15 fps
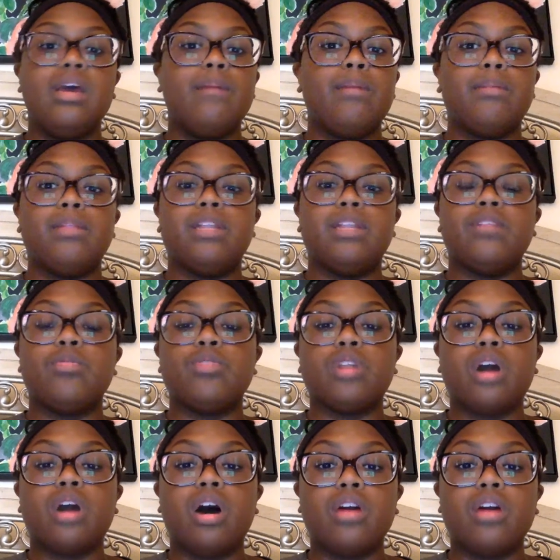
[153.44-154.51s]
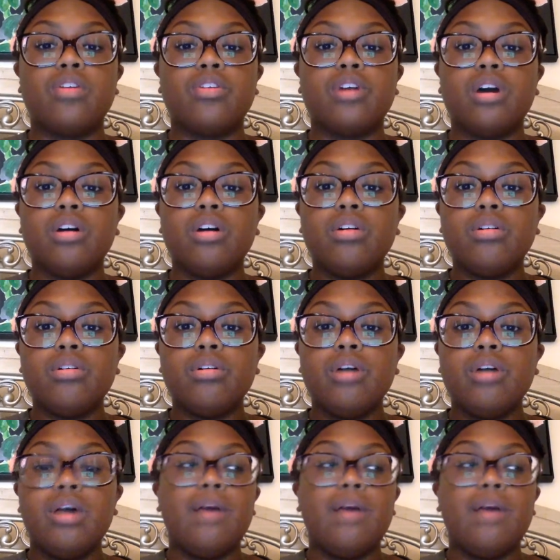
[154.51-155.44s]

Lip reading: maybe they lived with an aunt or uncle.